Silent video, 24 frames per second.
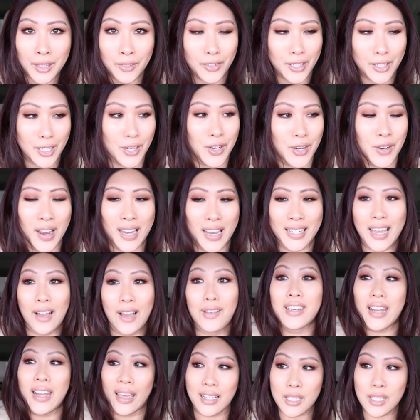the video right now,
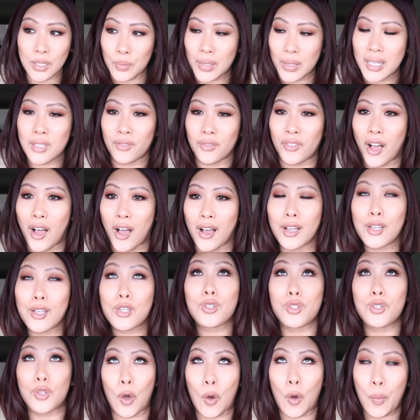next week's vlog,
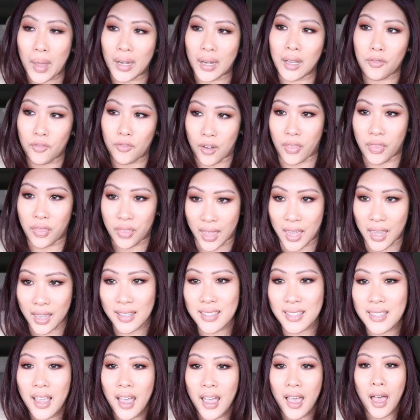so many fun
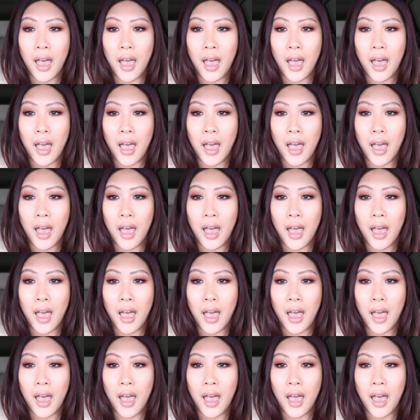things.